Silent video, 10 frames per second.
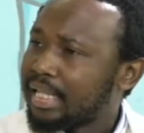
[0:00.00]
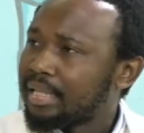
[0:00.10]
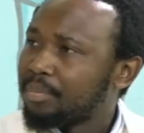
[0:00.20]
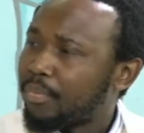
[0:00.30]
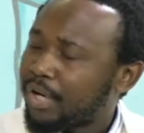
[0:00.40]

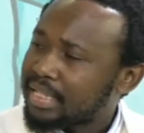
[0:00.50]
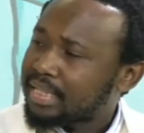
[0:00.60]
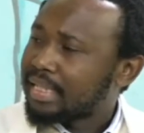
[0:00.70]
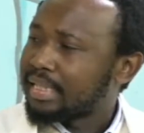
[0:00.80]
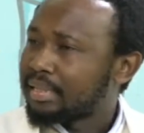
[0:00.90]
breast
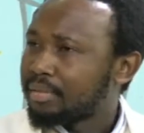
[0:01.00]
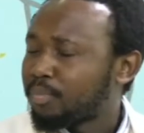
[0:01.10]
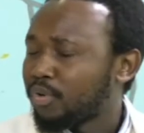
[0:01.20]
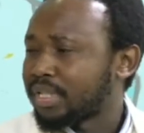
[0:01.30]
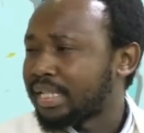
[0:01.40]
and
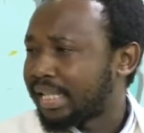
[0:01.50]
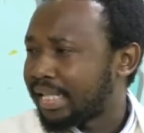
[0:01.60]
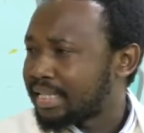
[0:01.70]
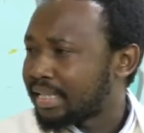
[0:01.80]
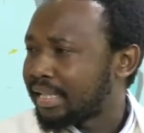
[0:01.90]
prostate
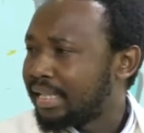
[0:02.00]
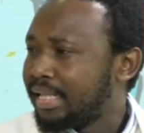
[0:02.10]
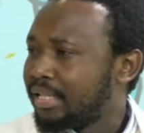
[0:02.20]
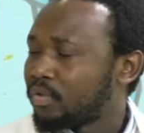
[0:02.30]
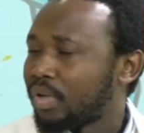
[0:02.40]
cancer.
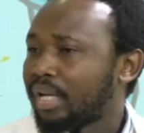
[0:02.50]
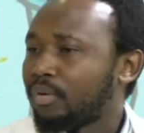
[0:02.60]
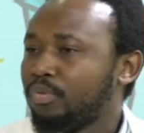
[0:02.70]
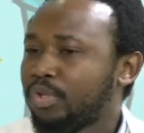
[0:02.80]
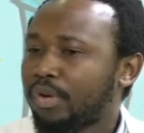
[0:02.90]
So
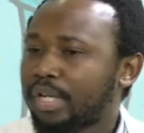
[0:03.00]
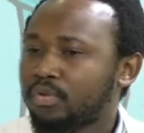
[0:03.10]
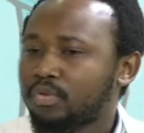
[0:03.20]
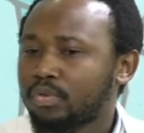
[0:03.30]
we're trying to